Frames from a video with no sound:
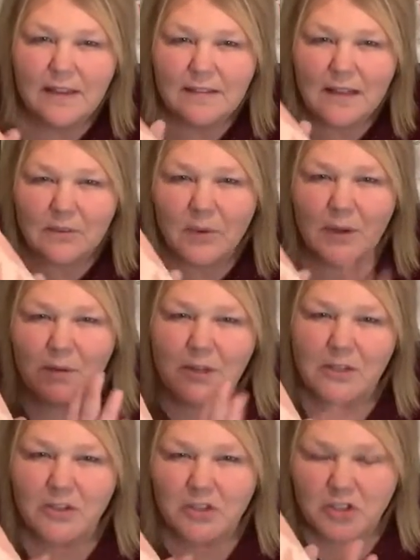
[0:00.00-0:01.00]
That's why I wanted
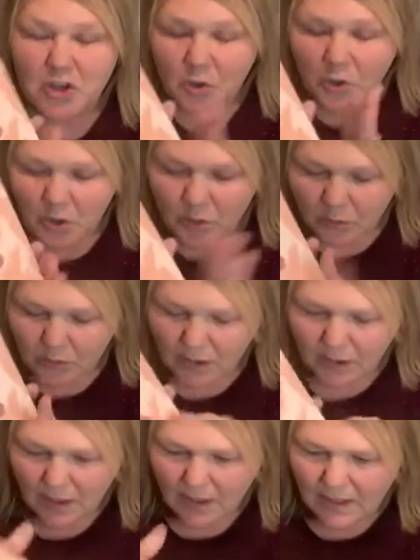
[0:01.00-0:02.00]
to show you
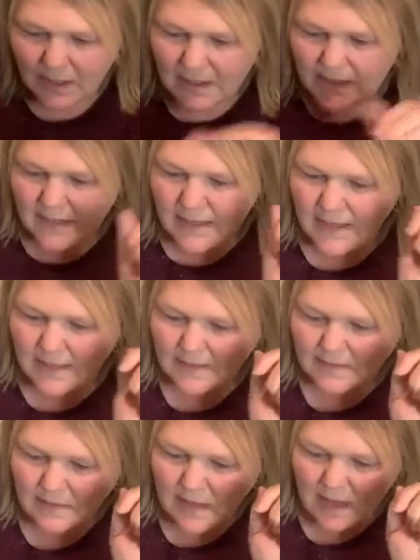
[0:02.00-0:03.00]
in
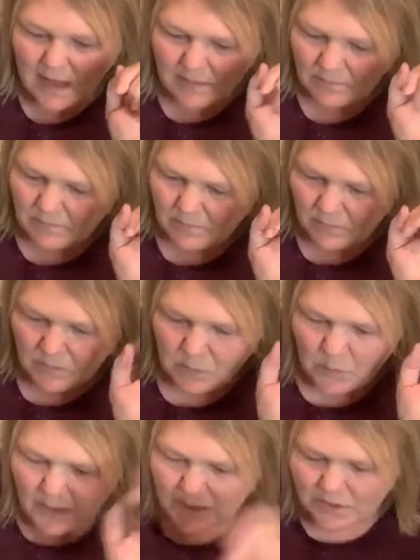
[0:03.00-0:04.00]
case you
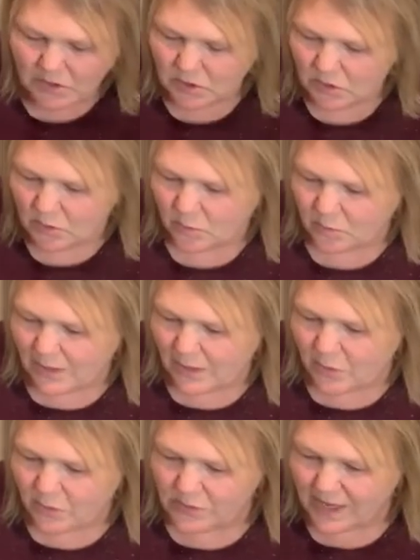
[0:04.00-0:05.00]
wanted to
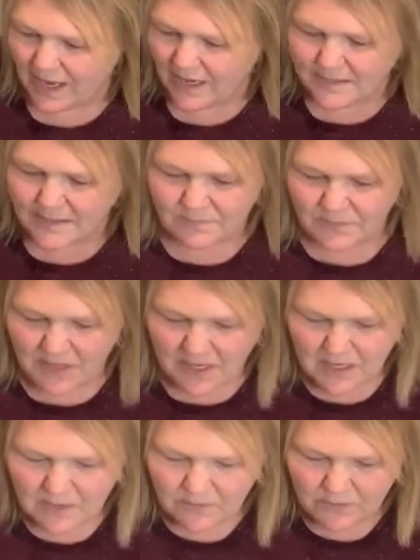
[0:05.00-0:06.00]
recreate
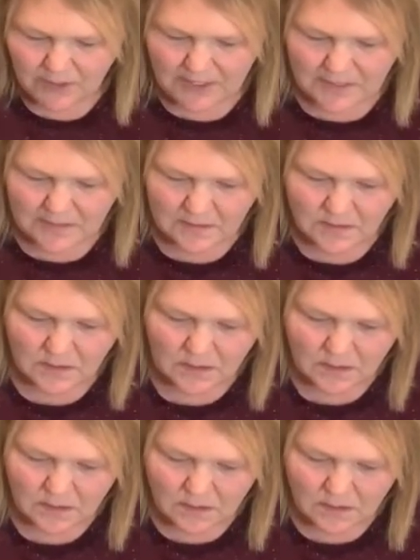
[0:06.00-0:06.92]
something for Easter